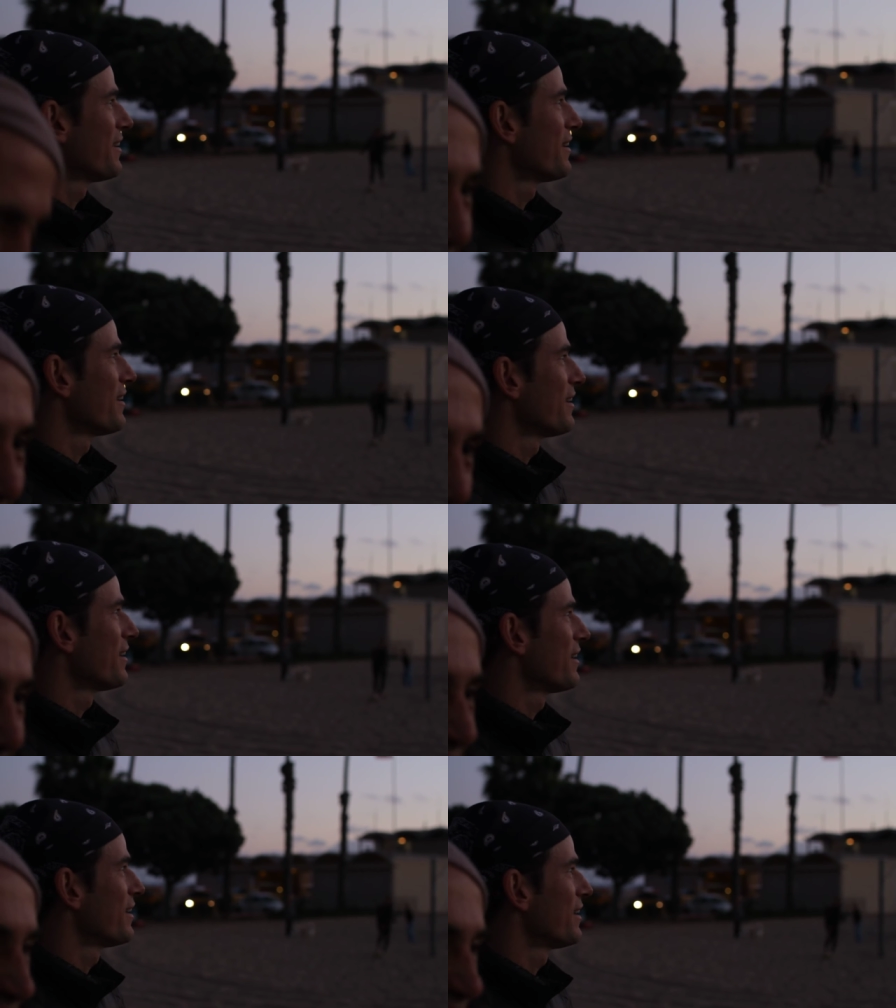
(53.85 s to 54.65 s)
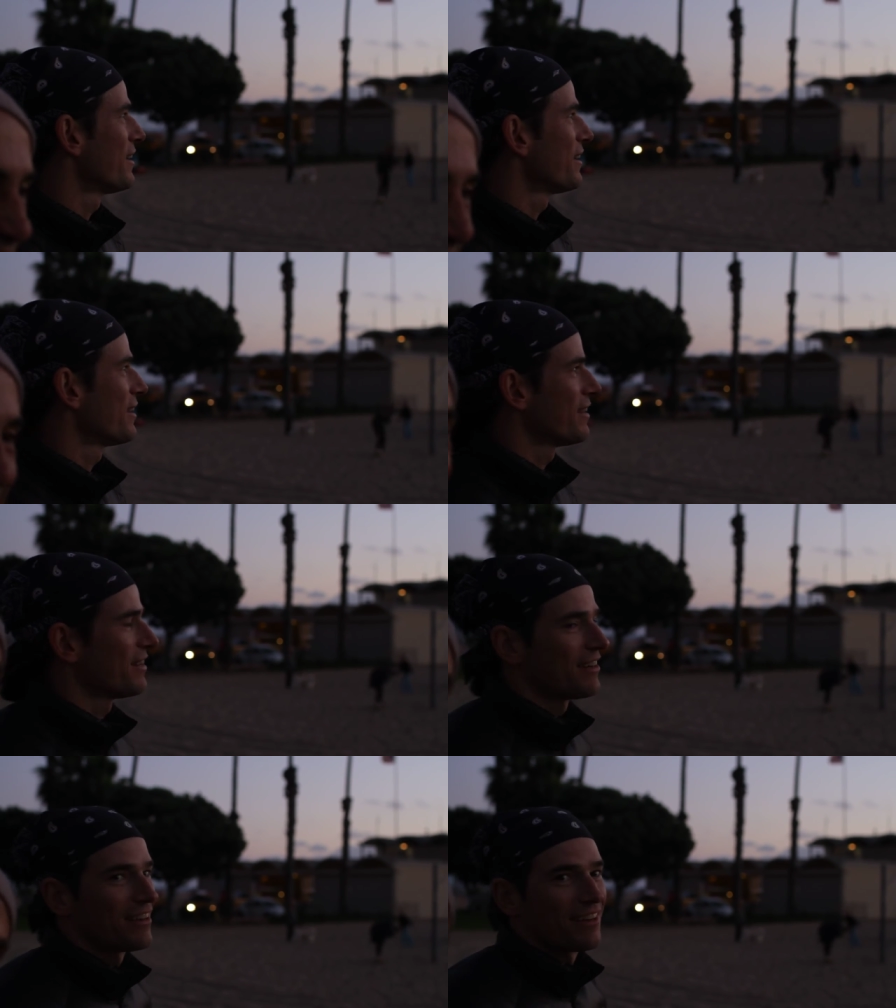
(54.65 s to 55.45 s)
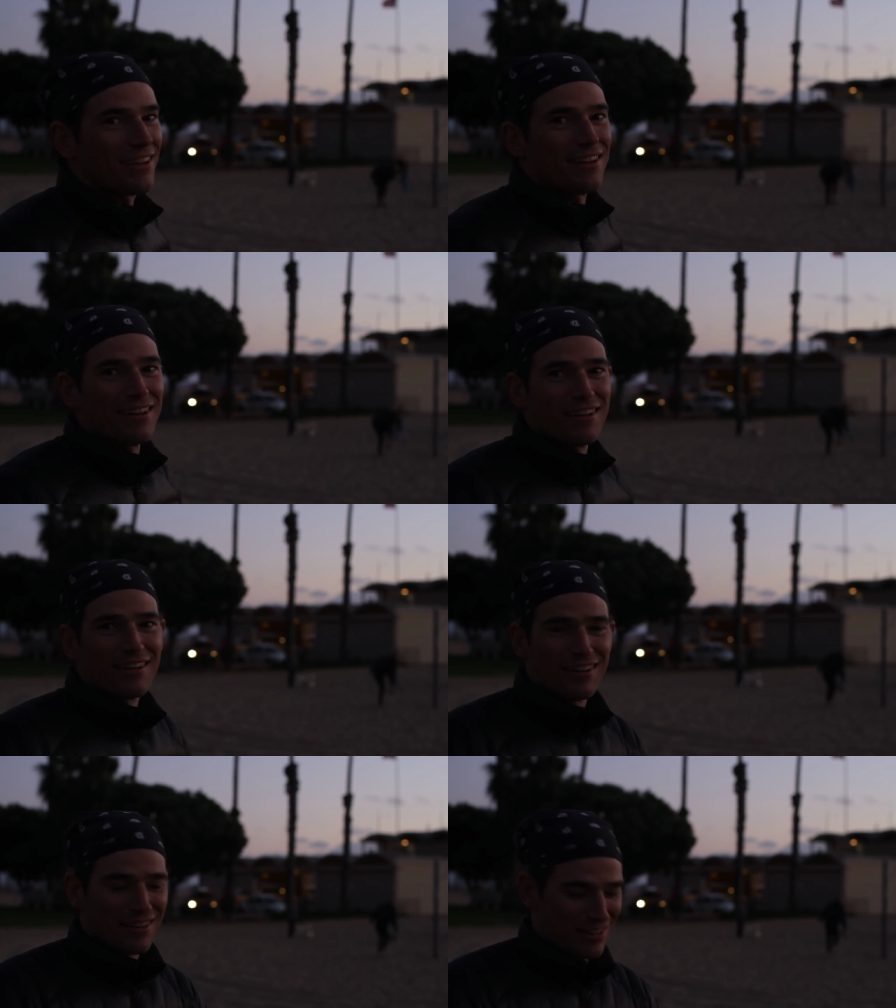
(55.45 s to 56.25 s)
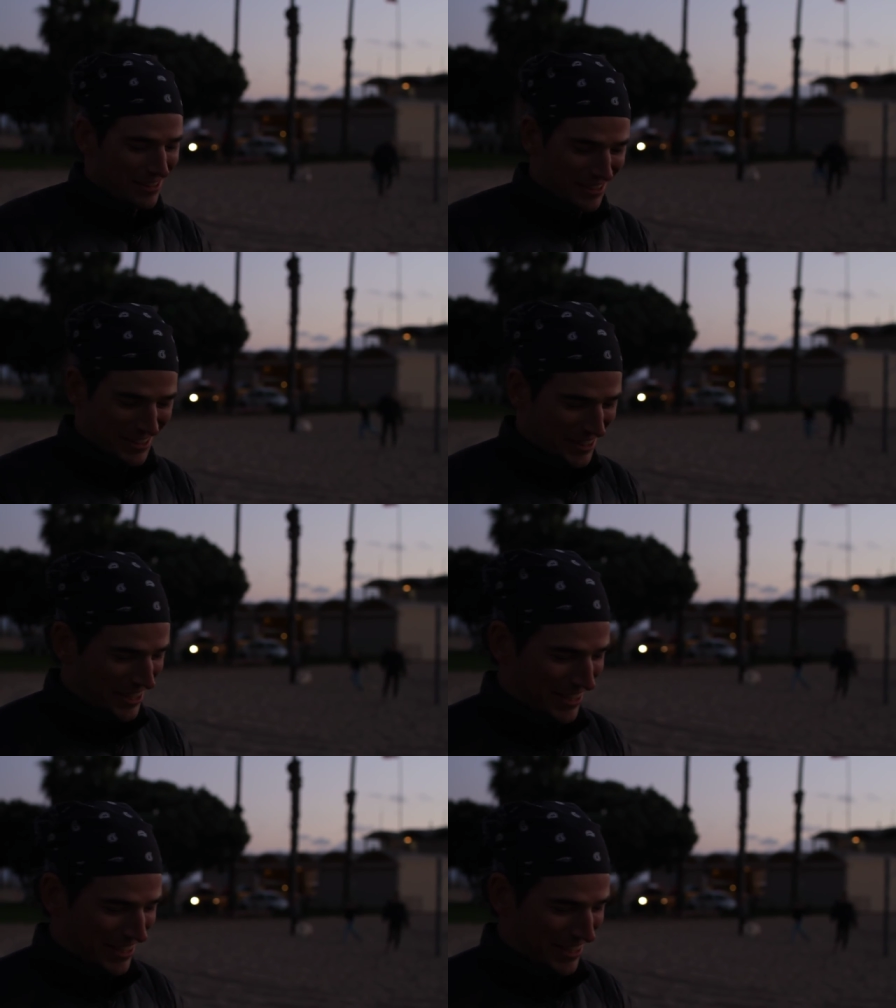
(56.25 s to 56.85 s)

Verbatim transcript: all right, all right, Coach. What do you think about oh. that?